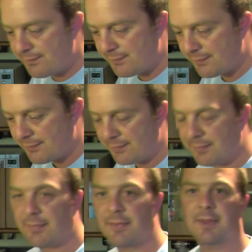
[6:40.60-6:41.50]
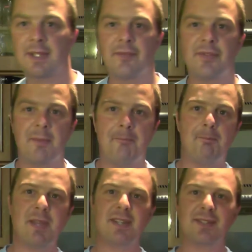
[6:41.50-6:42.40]
the
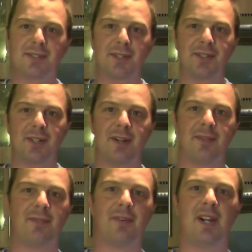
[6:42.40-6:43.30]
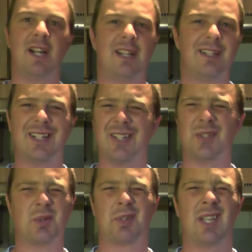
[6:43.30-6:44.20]
beer's good enough, then I
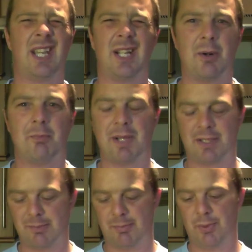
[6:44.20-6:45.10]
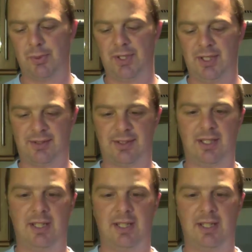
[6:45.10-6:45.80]
don't care how big the brewery is.